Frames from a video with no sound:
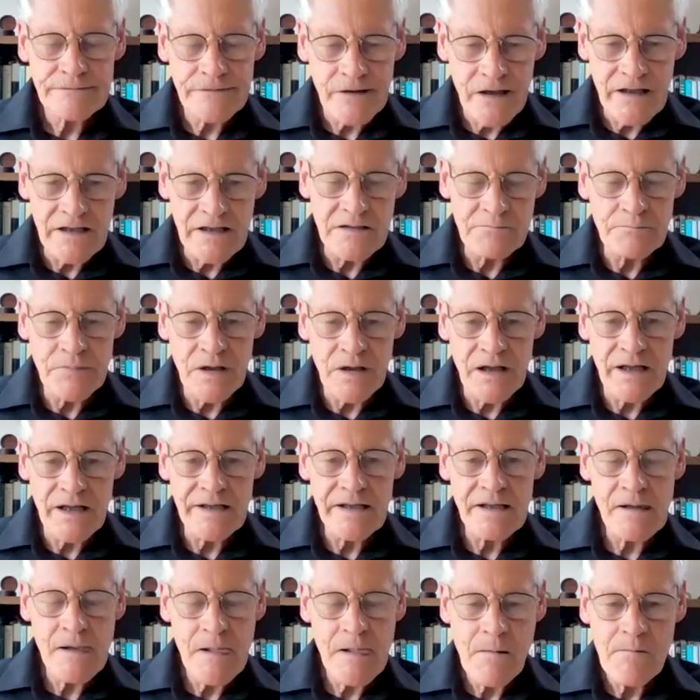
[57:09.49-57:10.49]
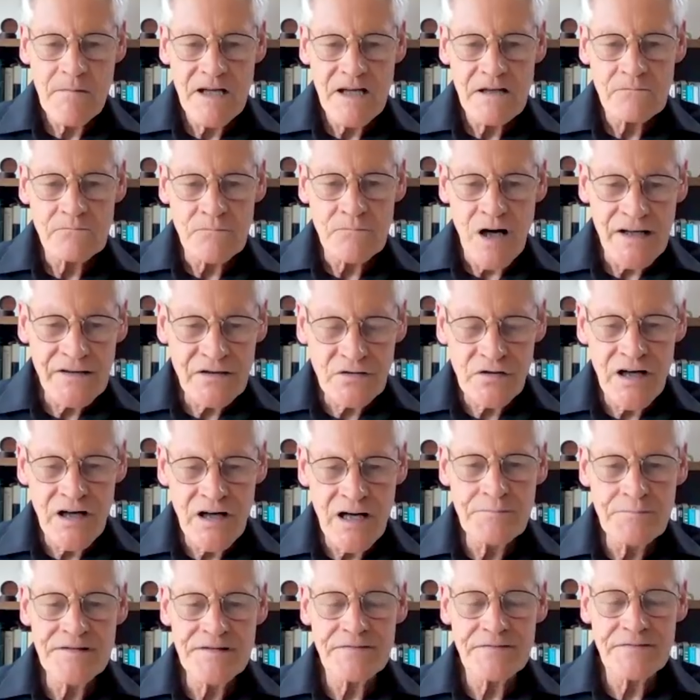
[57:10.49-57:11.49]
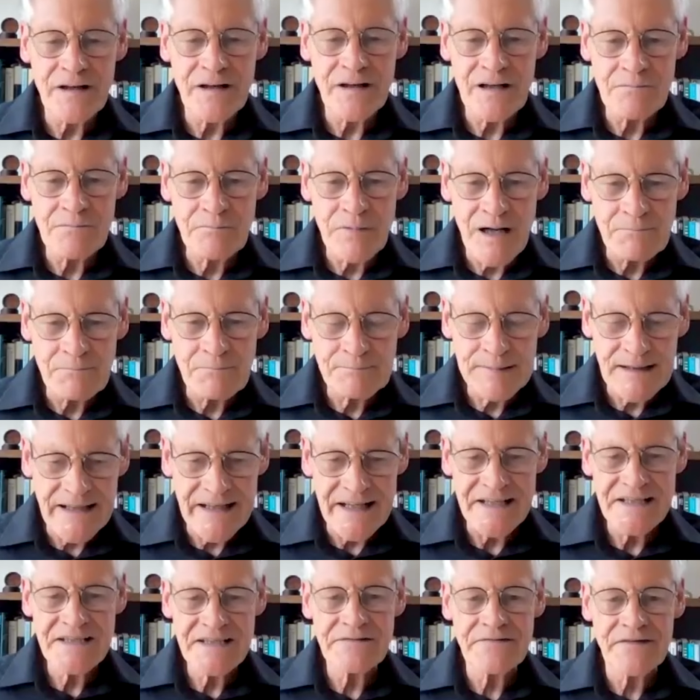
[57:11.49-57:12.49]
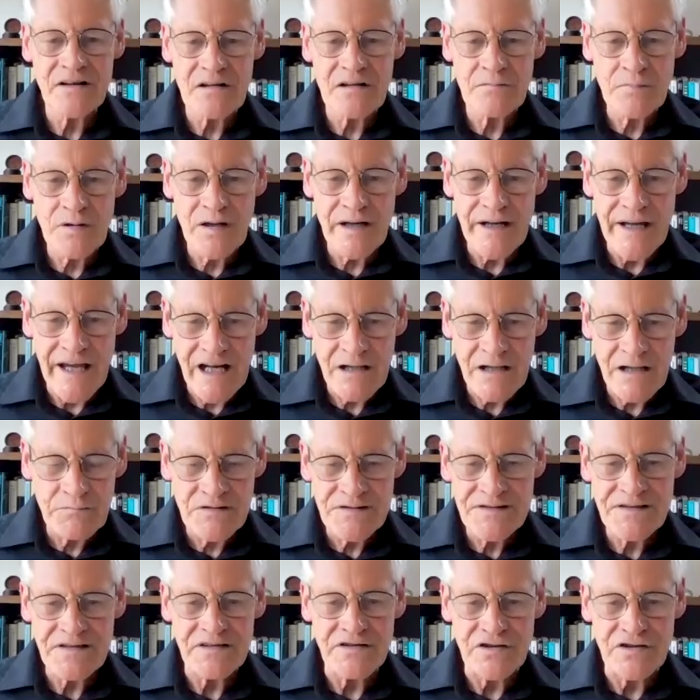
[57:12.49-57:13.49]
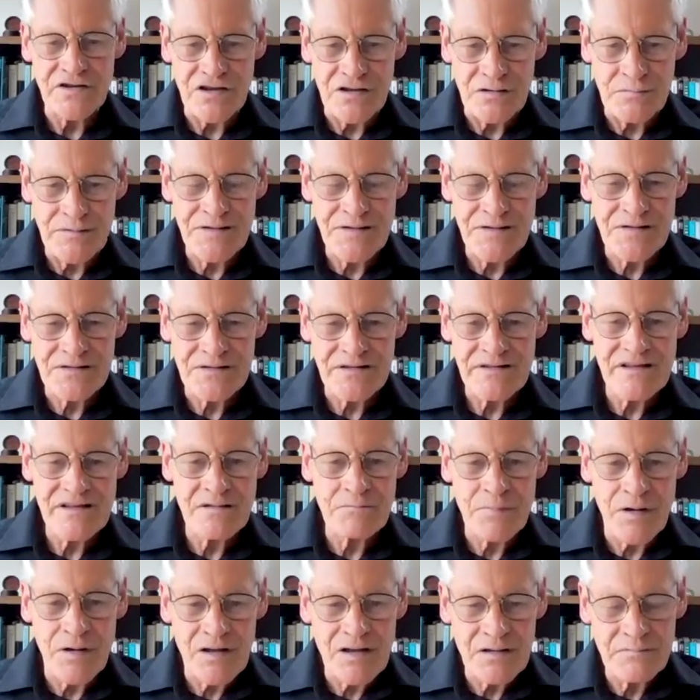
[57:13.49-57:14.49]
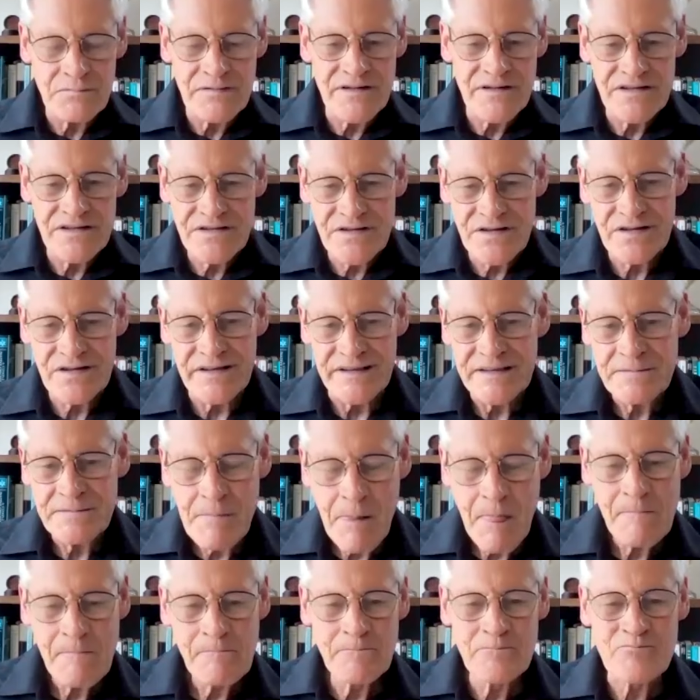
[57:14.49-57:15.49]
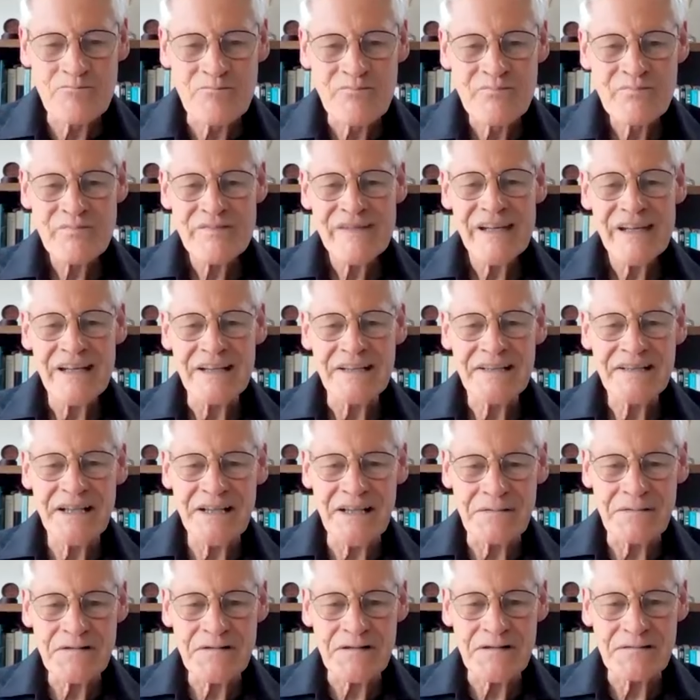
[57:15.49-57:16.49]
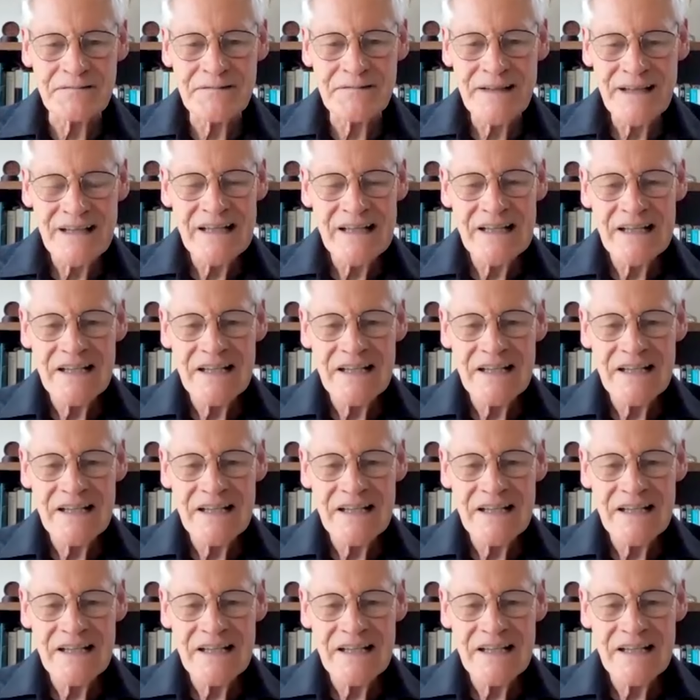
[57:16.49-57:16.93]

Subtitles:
followed by microbes, followed by plants, followed by animals, and humans are at the bottom of the tree in terms of